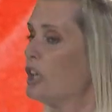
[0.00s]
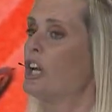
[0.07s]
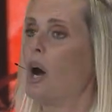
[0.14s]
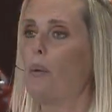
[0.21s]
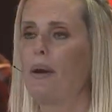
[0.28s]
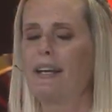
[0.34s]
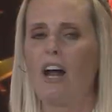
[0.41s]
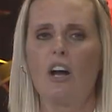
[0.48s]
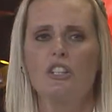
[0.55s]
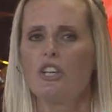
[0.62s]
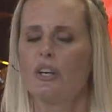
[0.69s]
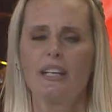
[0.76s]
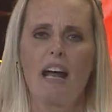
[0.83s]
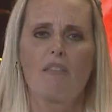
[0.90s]
going on.
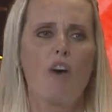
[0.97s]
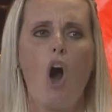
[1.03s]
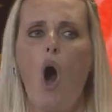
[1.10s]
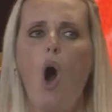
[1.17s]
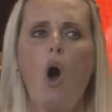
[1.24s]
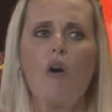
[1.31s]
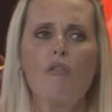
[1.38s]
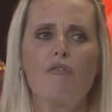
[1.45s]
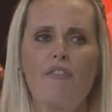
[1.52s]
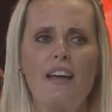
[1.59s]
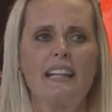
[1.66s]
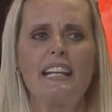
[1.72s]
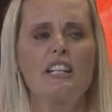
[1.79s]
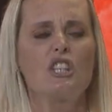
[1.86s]
You can have a whole
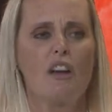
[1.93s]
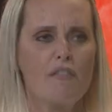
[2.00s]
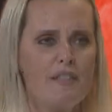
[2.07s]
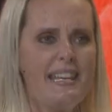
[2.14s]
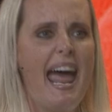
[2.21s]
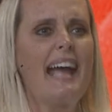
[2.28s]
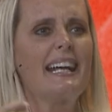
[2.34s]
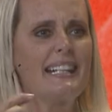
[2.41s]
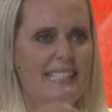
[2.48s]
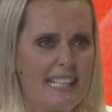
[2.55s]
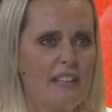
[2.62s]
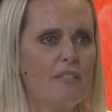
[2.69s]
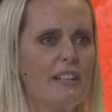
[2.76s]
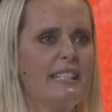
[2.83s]
village of
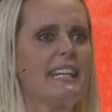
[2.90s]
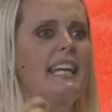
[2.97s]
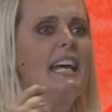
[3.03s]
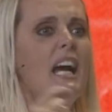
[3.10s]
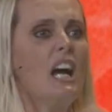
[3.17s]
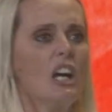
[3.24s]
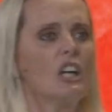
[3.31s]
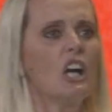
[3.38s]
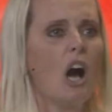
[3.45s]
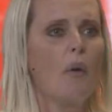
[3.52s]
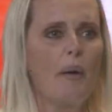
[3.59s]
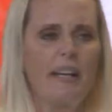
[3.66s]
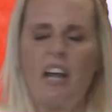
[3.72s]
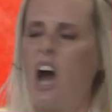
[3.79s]
negativity
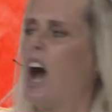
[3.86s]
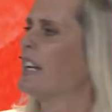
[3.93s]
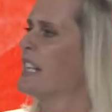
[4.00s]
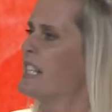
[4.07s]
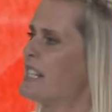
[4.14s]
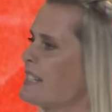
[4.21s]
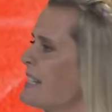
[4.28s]
going on. And you're